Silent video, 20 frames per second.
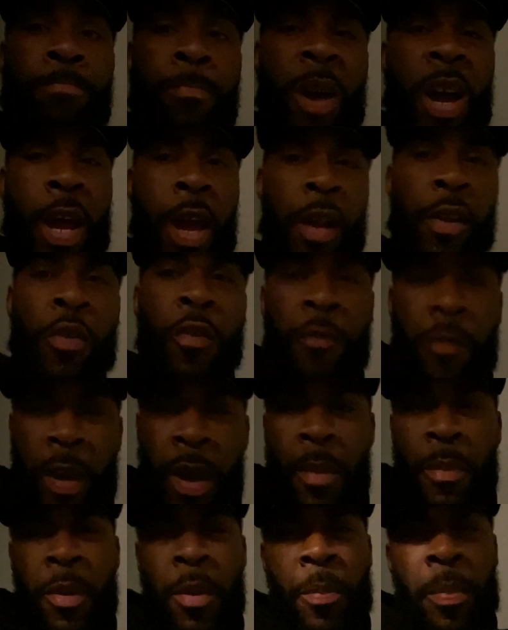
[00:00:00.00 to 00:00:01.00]
I gotta go
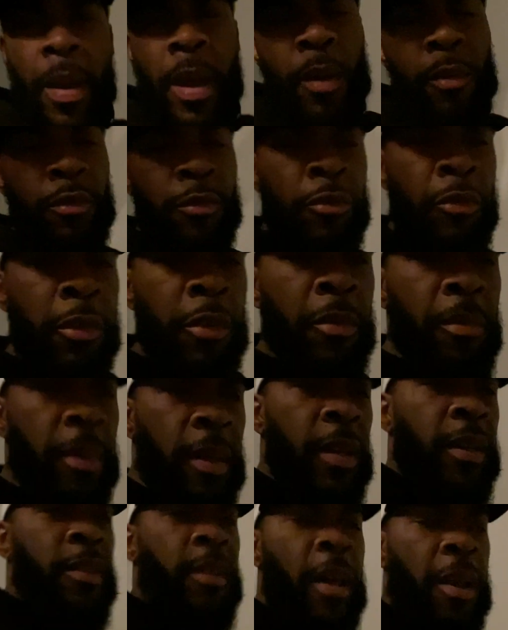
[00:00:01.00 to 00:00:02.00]
find me a power drill, man, because I